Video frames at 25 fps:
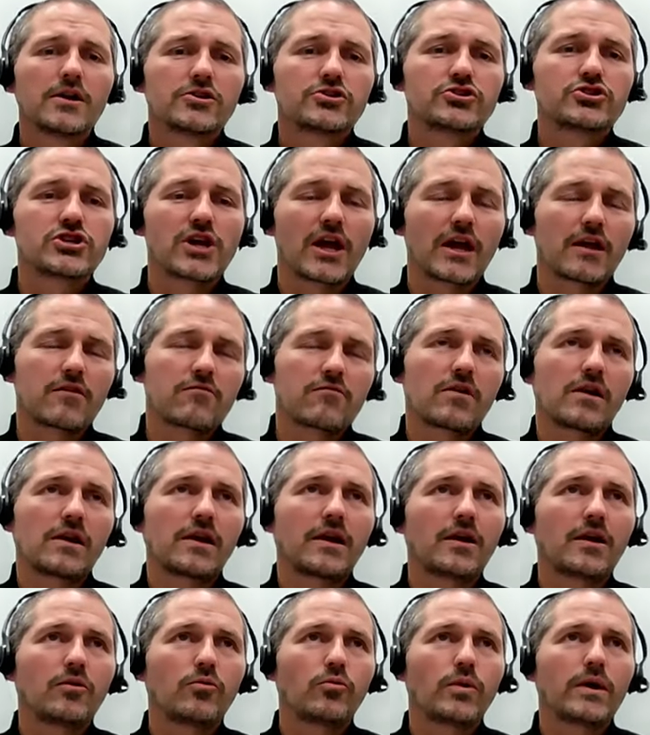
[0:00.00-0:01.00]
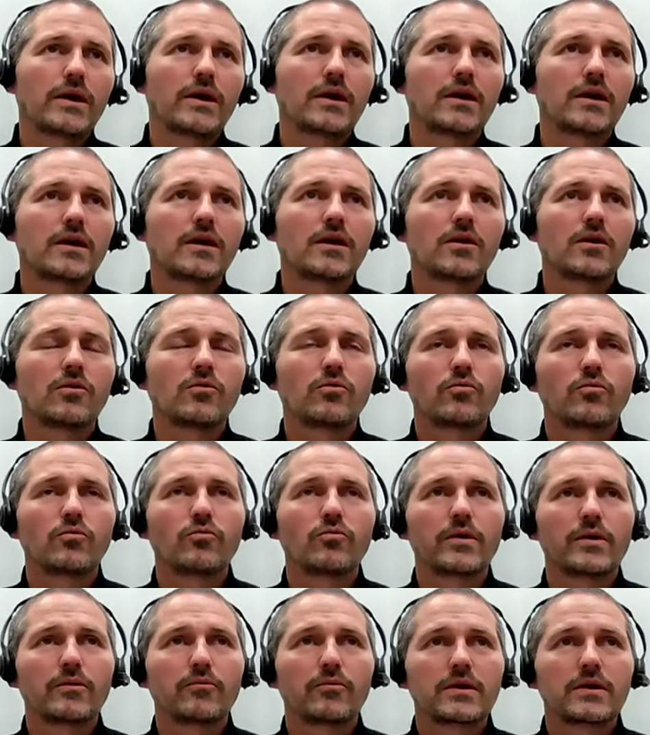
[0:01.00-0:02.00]
Generally,
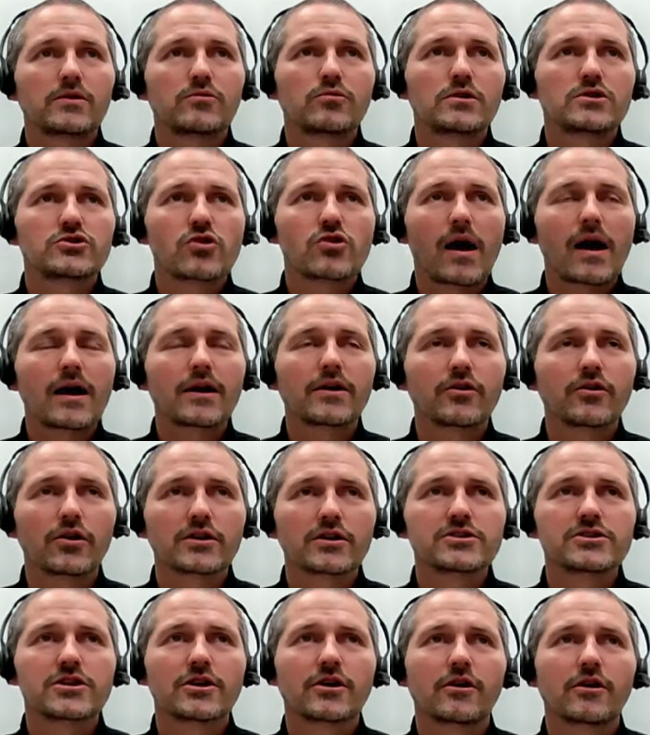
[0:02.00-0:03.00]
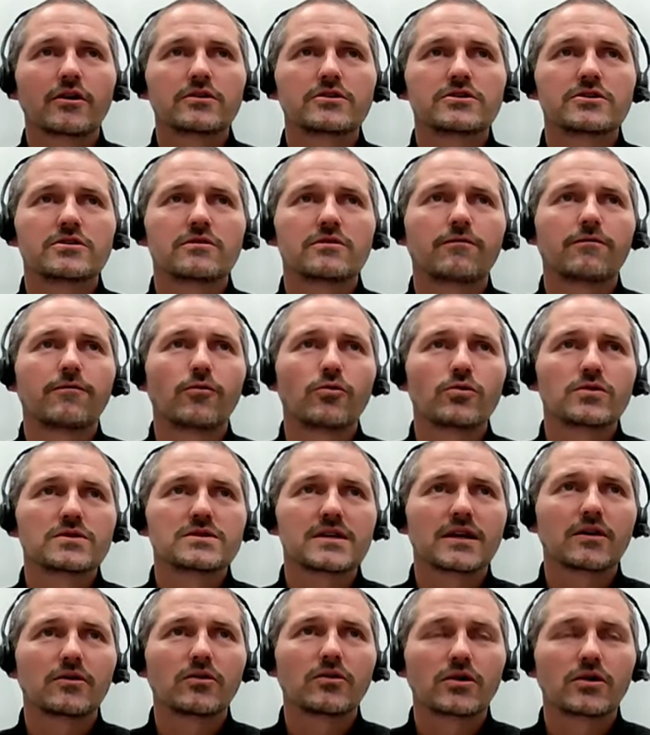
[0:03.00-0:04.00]
we try not to go for
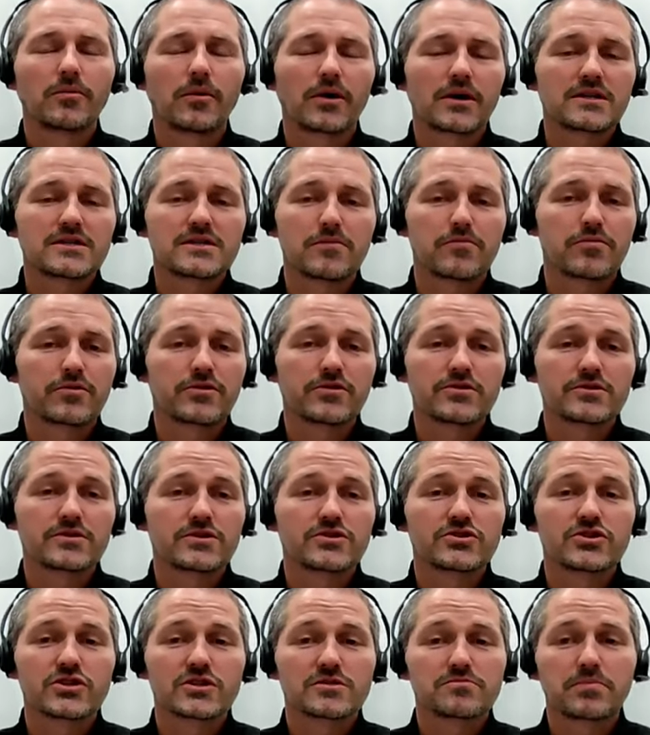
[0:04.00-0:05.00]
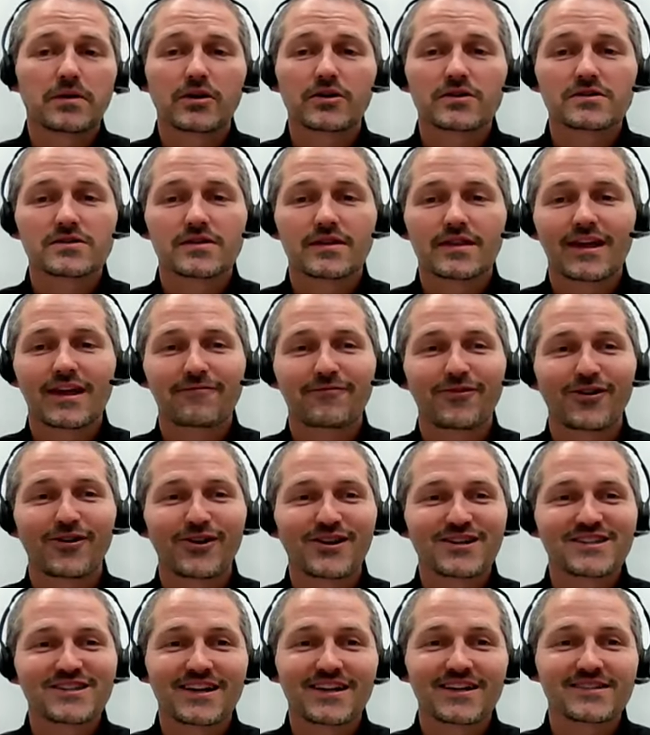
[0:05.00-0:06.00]
single commodity producers just because of that
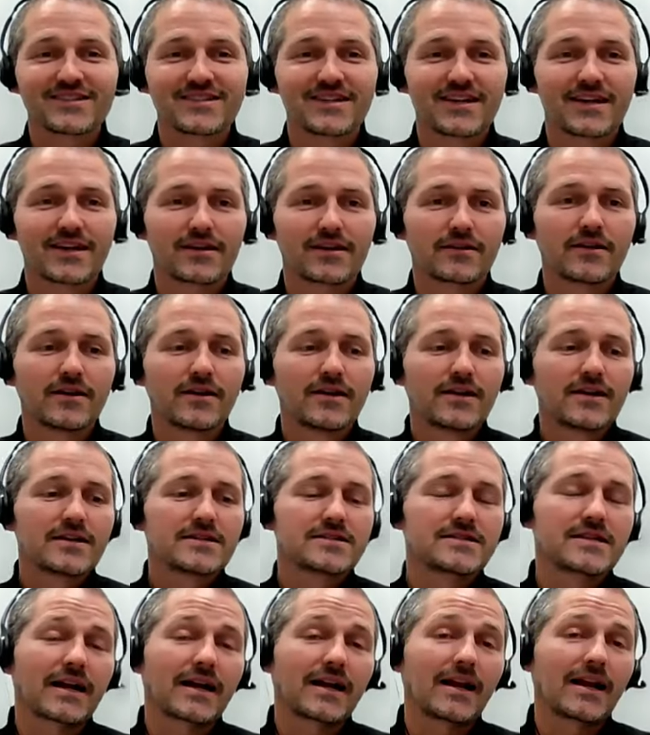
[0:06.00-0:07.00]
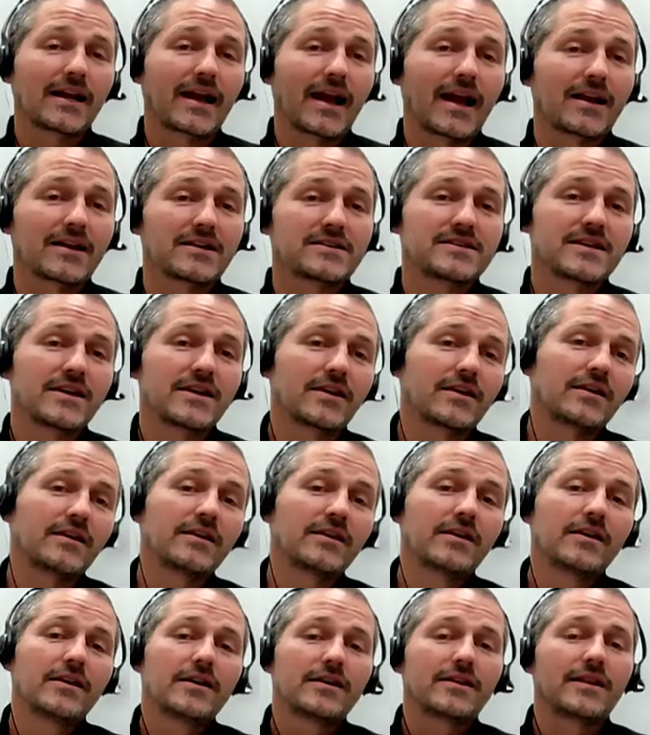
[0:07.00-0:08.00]
volatility and cyclicality
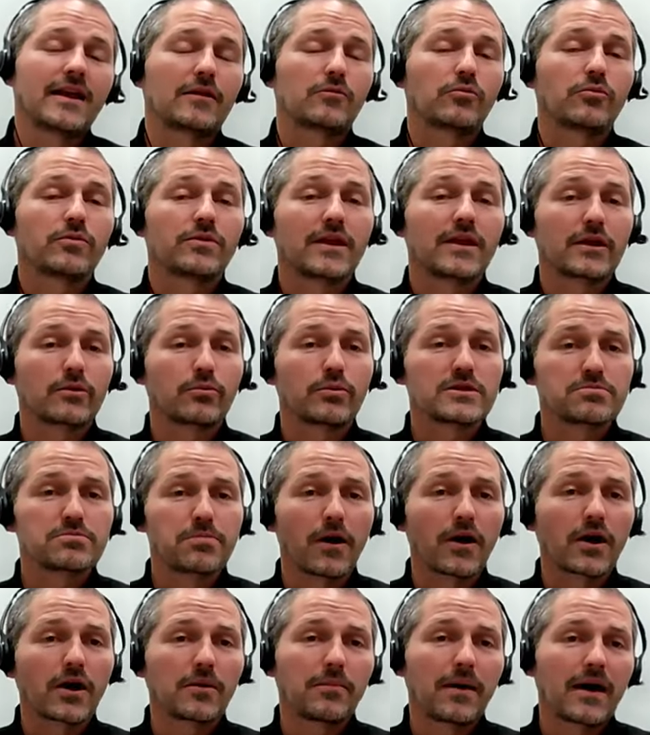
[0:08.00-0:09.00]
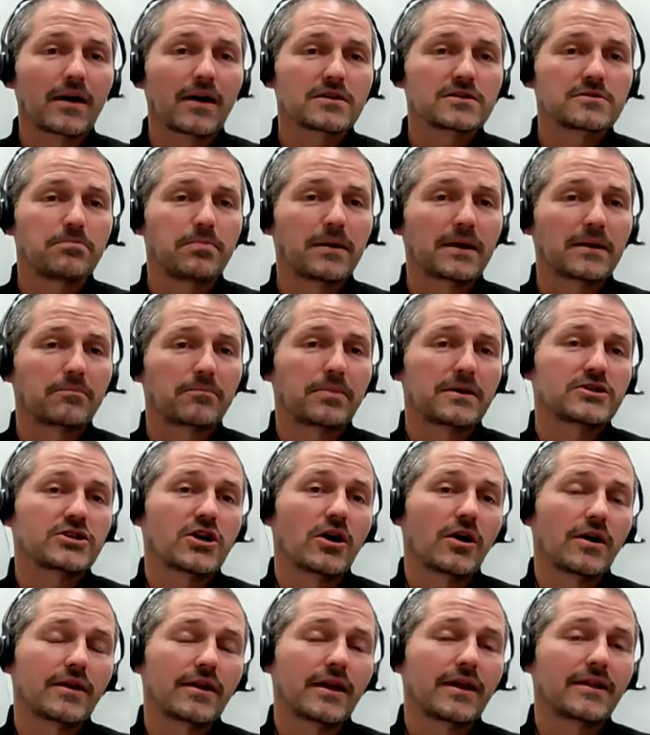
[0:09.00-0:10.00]
that we spoke about, but
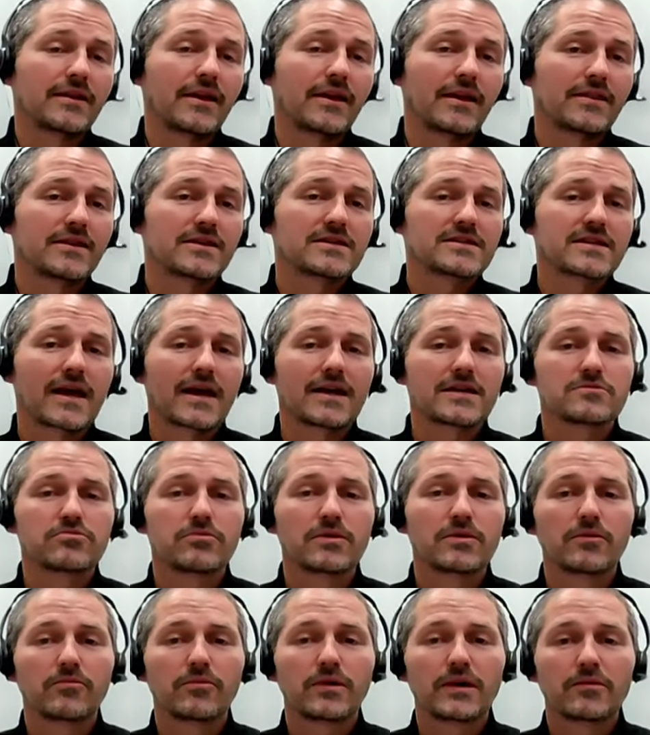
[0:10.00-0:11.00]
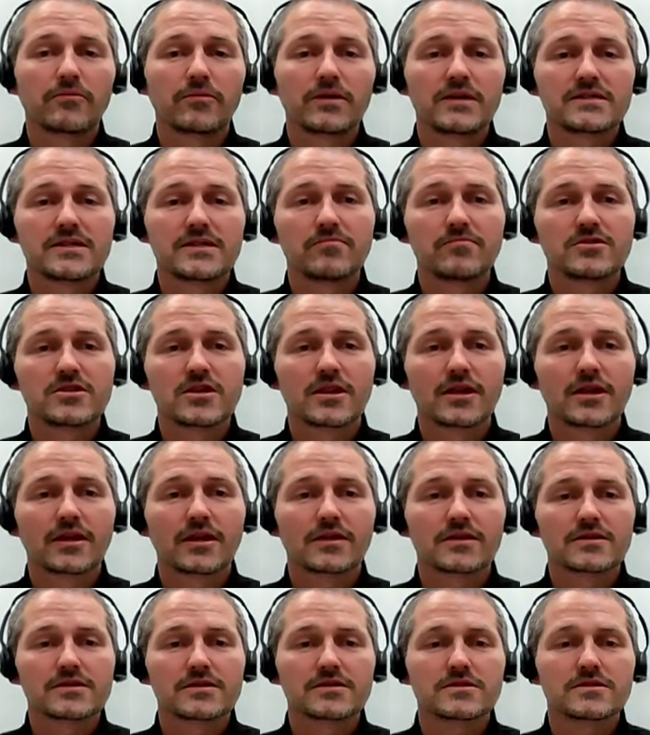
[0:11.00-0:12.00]
yeah, in this case we seem to think
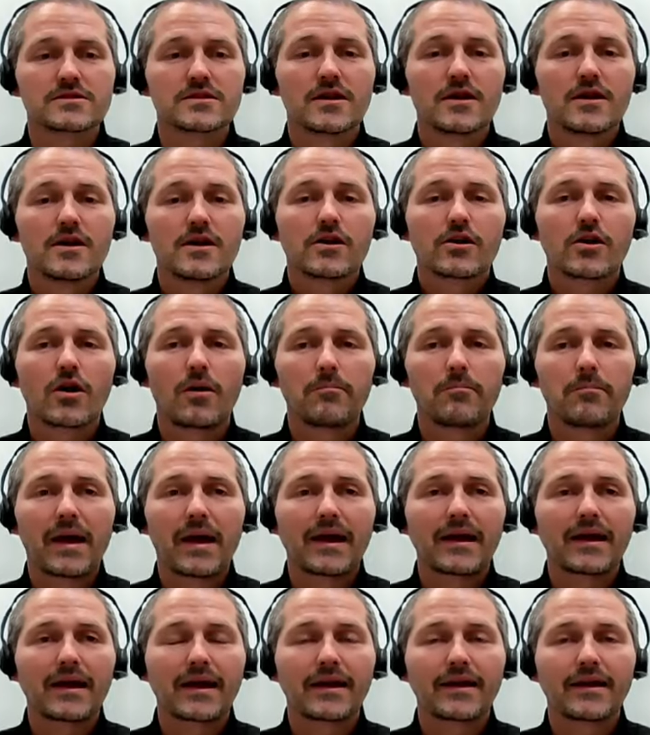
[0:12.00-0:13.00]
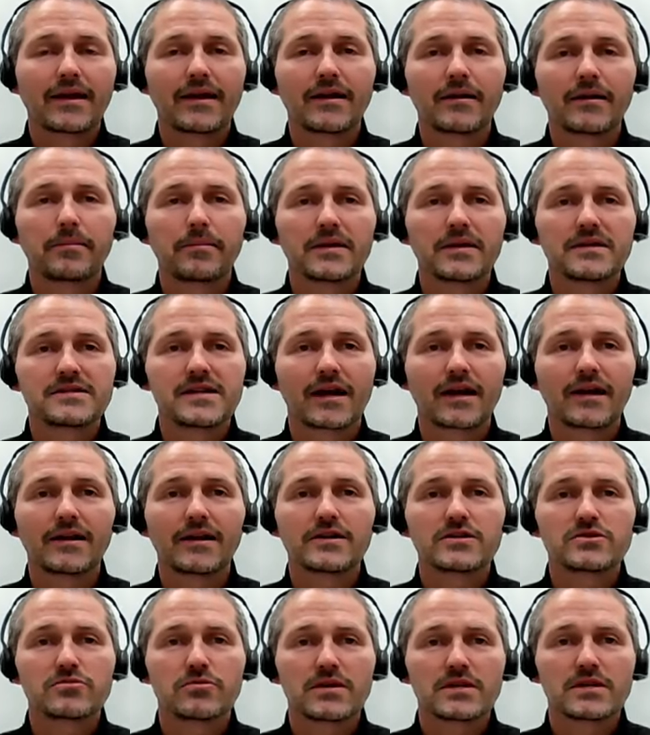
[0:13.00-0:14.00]
this is compelling and in a particularly
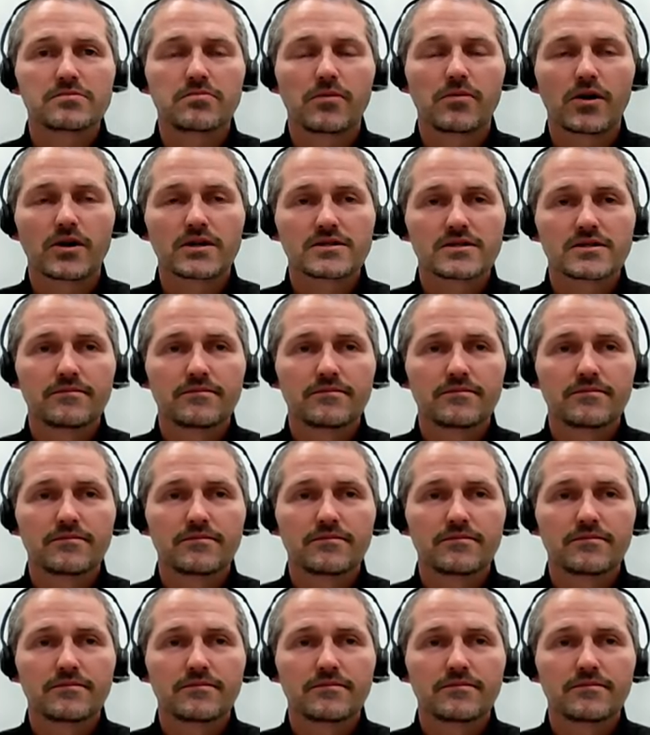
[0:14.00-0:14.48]
sweet spot.